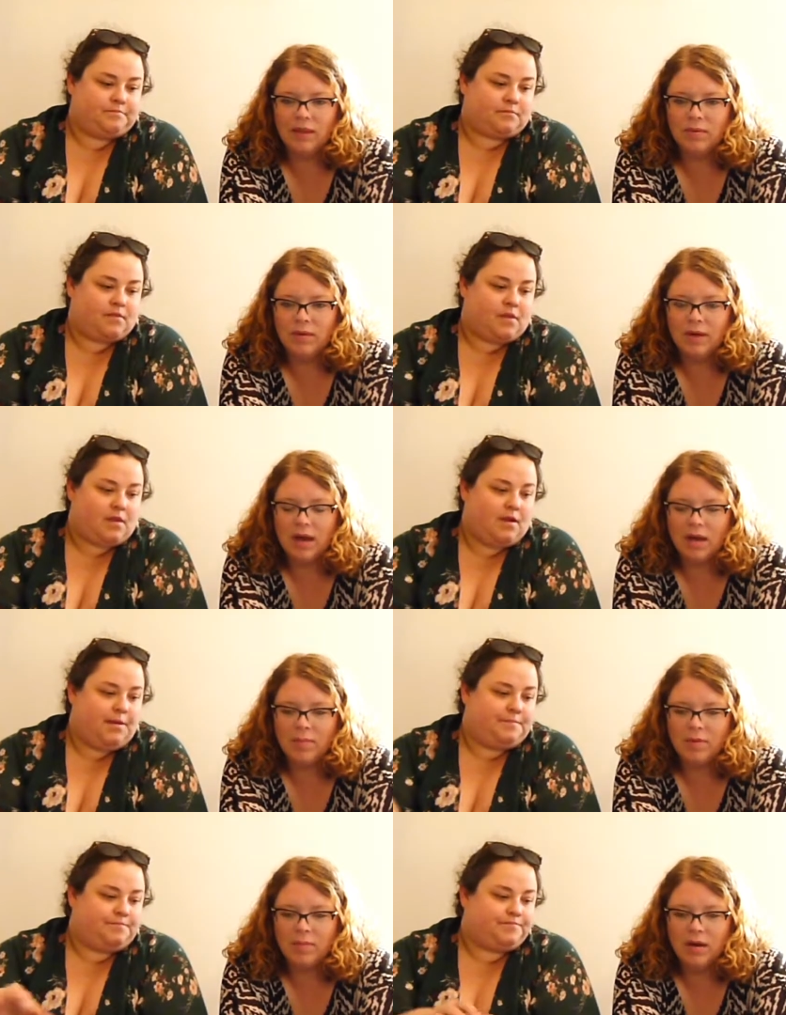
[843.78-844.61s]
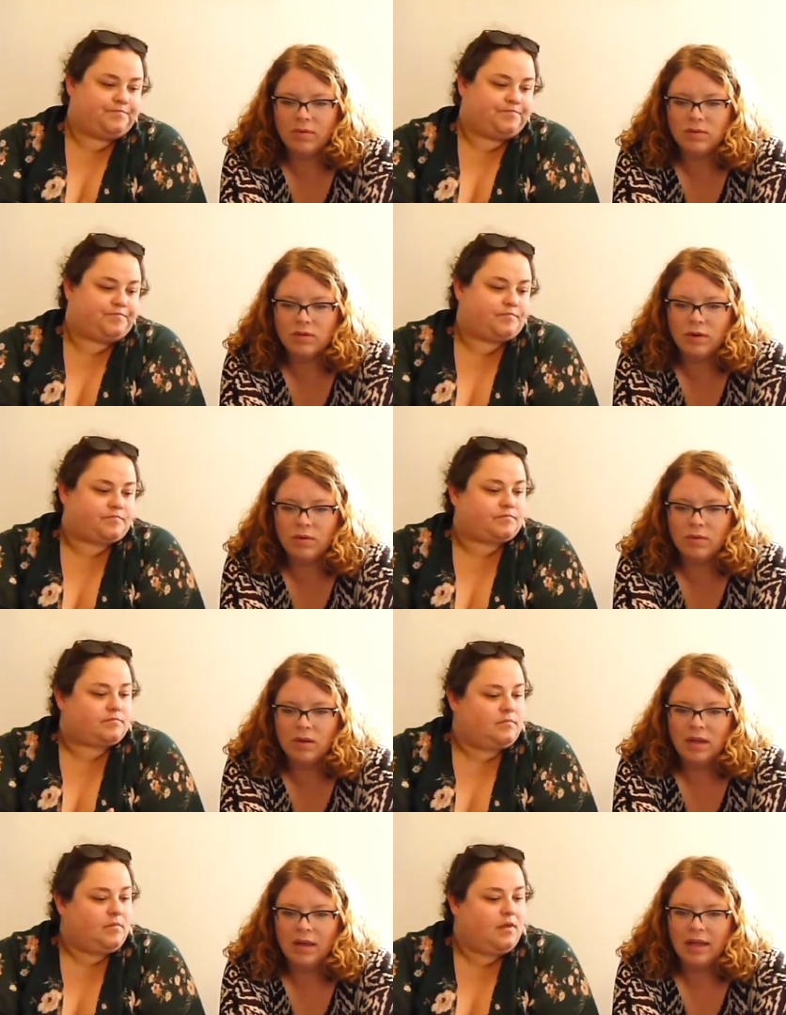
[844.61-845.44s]
Speaker 1: would help them out.
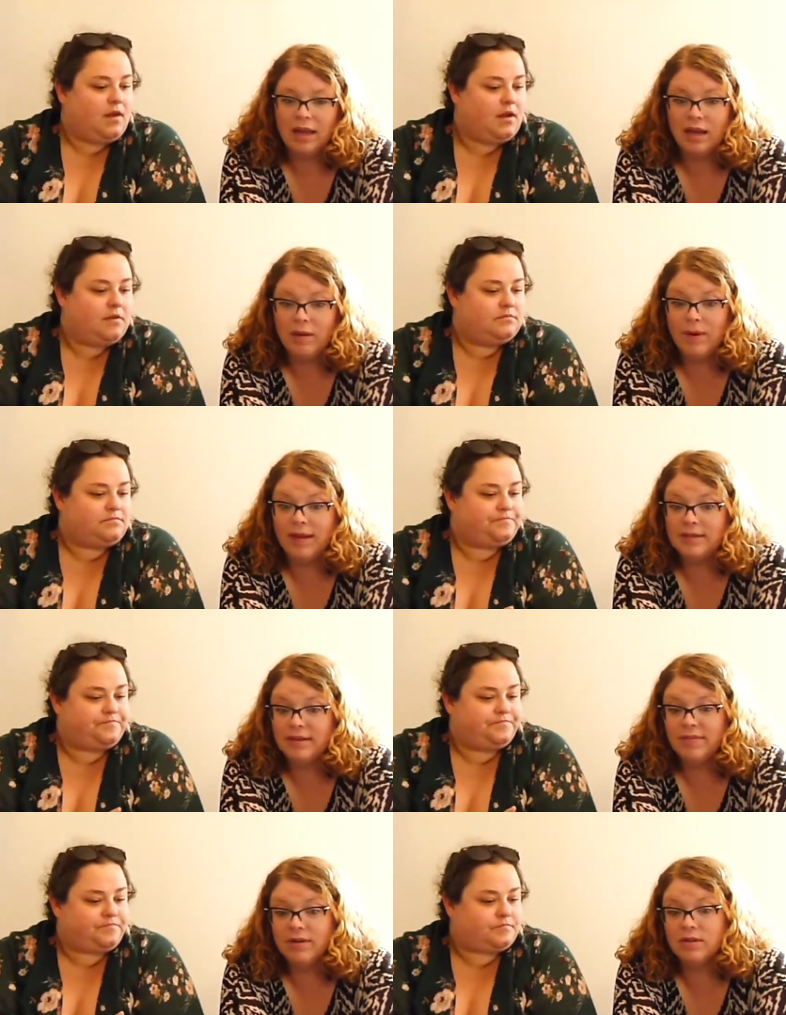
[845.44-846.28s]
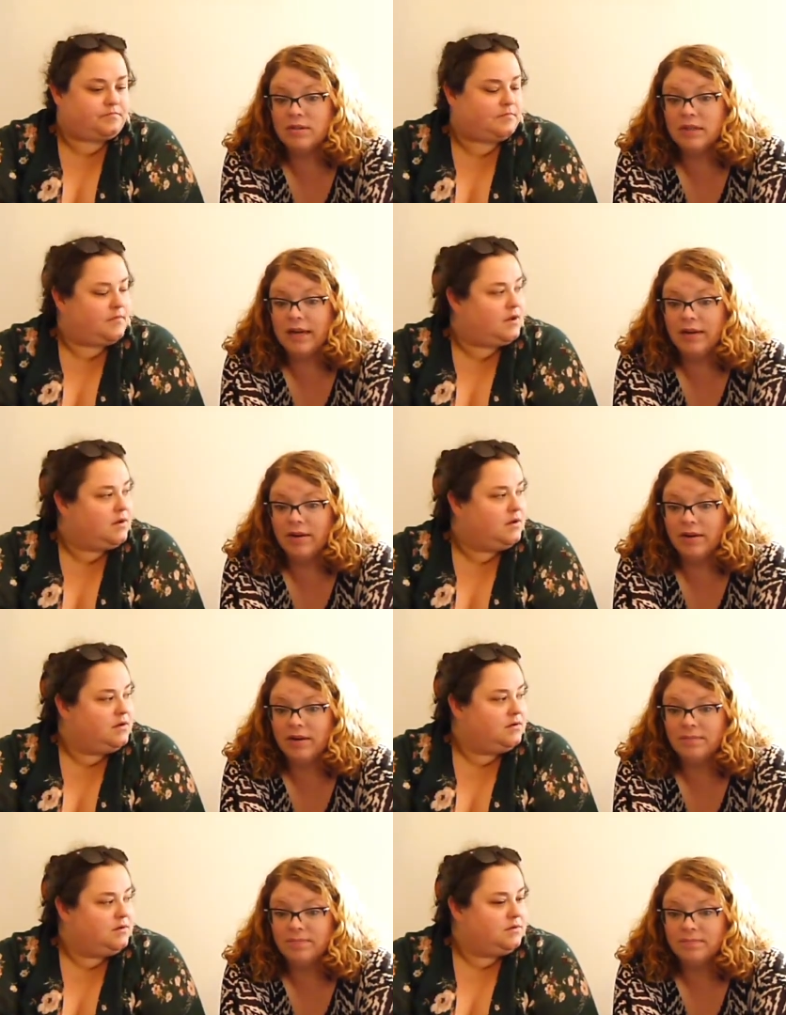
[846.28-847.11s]
So anyway, 70 years
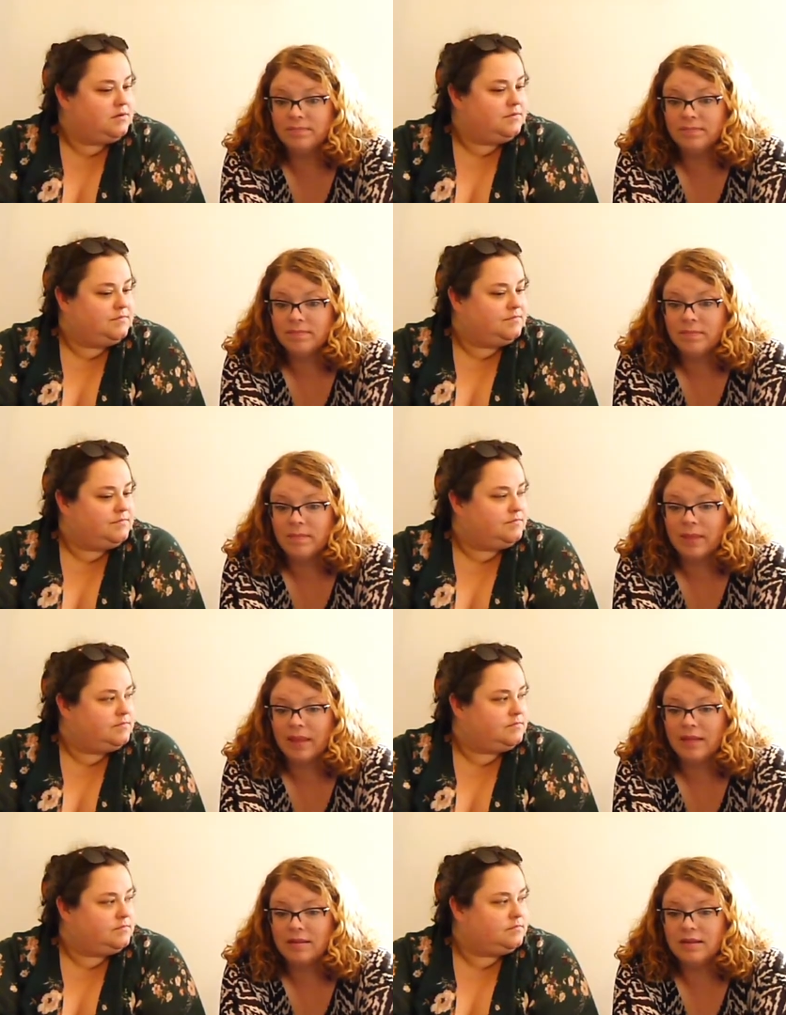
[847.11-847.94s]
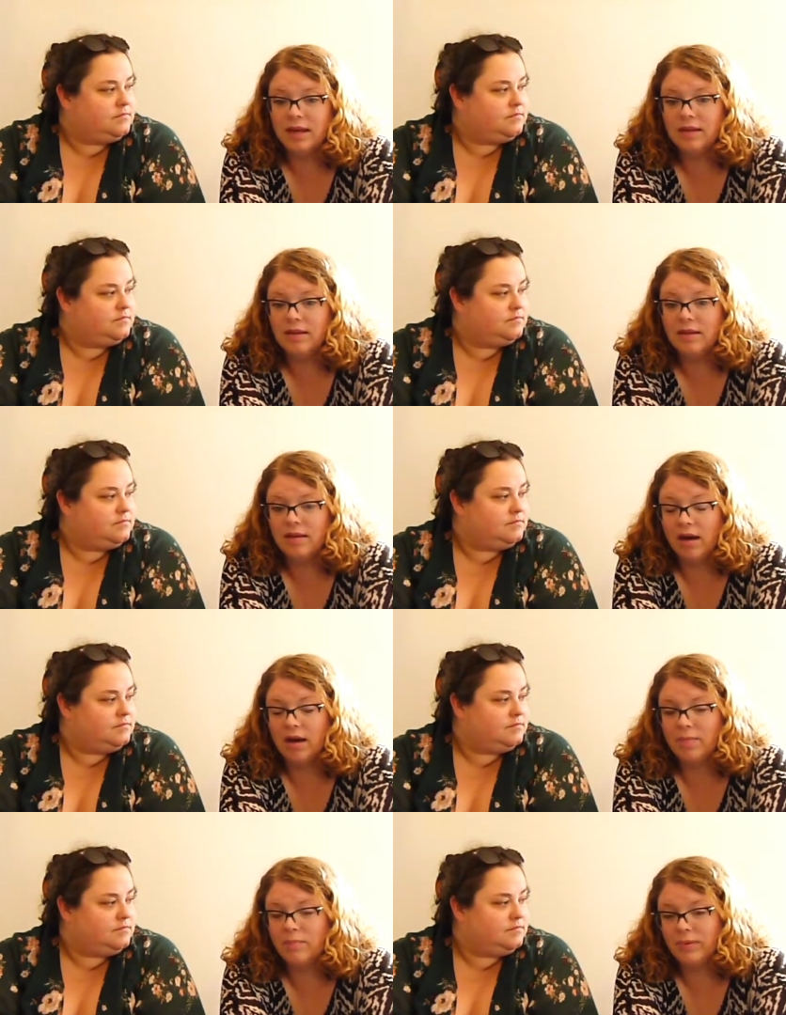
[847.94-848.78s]
later, Ted
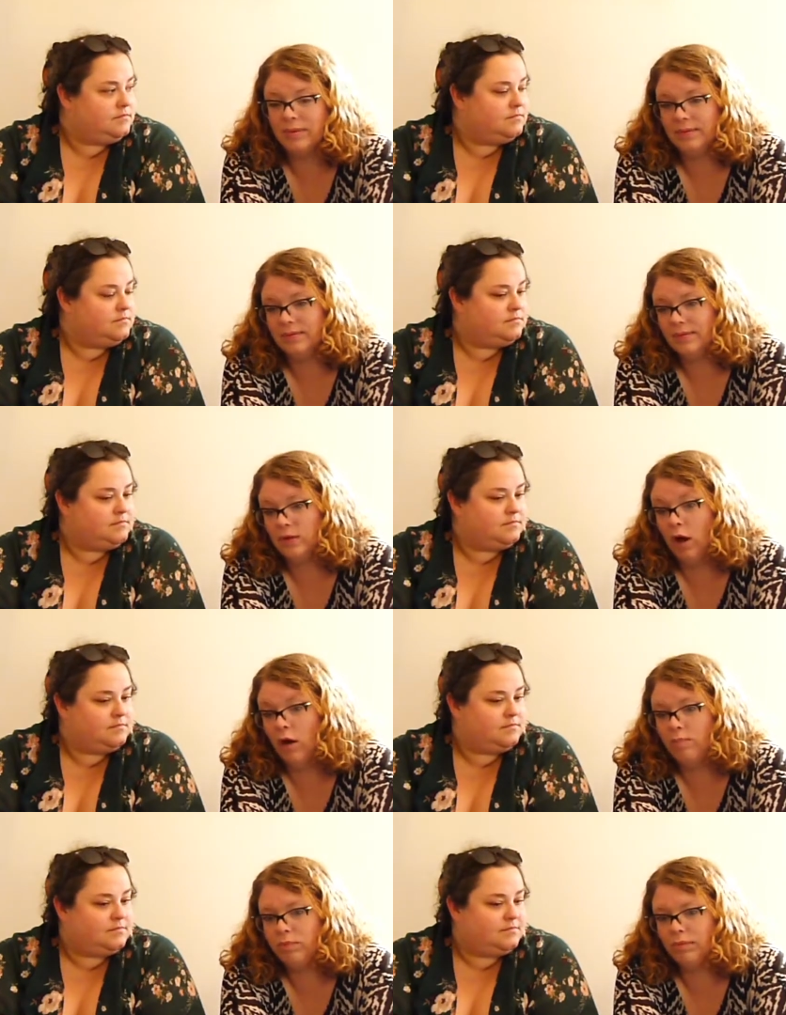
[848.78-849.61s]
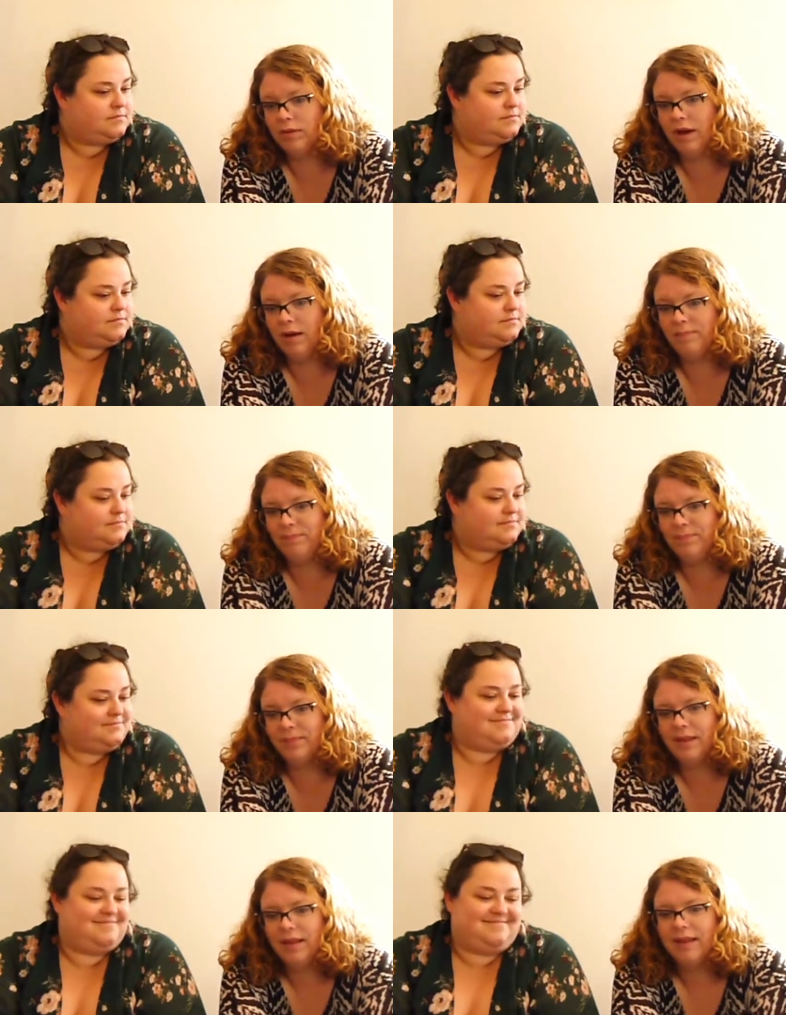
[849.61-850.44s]
Gup, Goop, Gup,
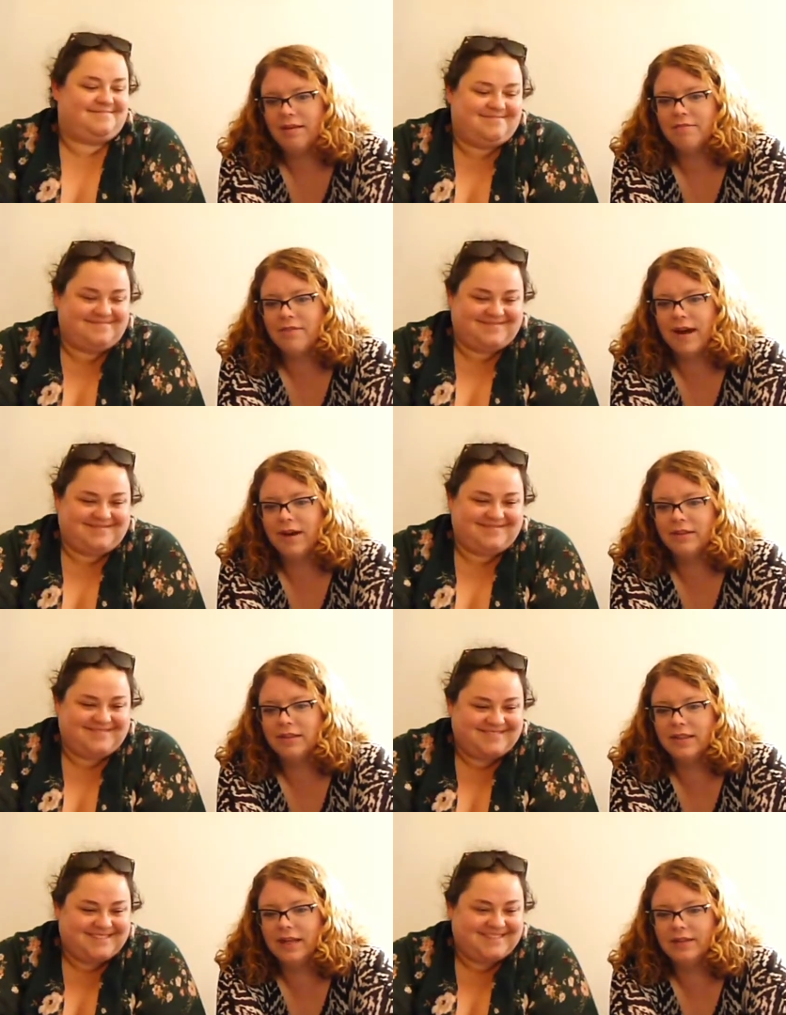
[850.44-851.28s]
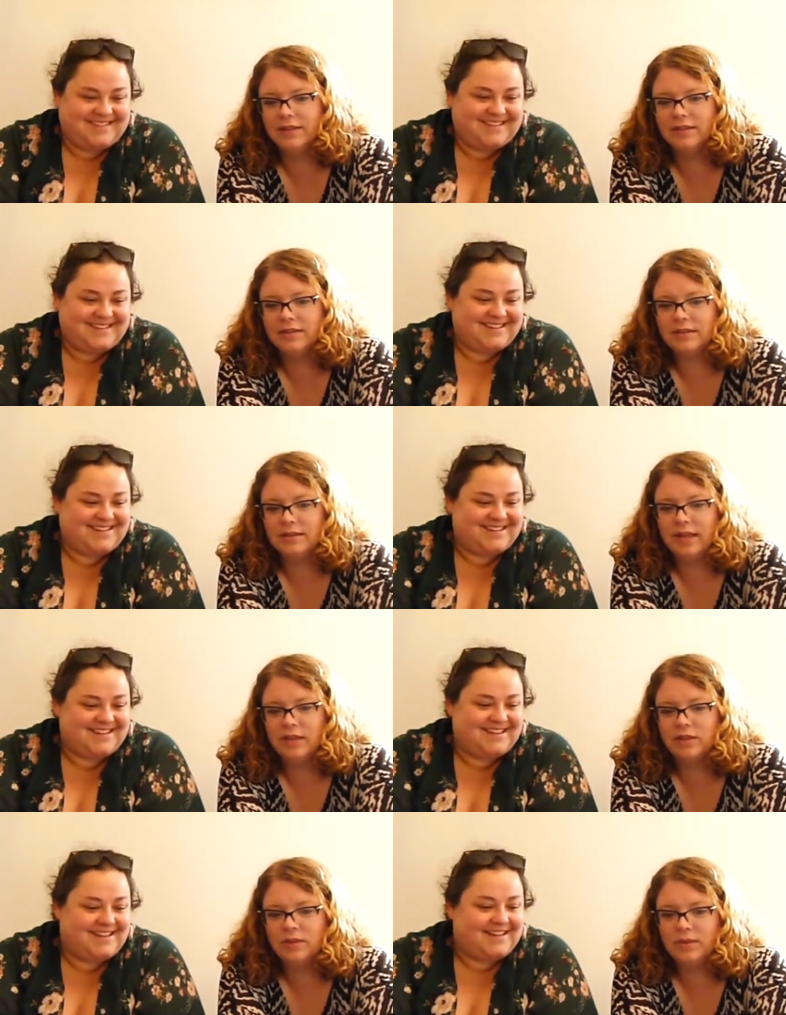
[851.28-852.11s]
found the letters in
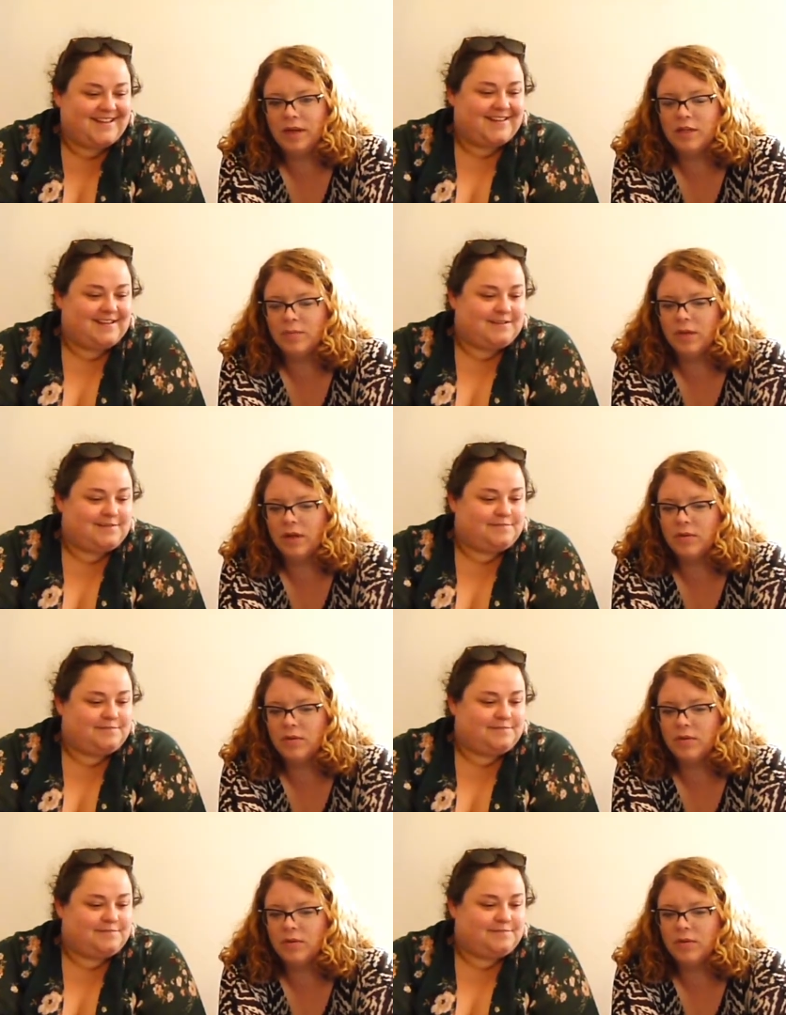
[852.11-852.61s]
a suitcase belonging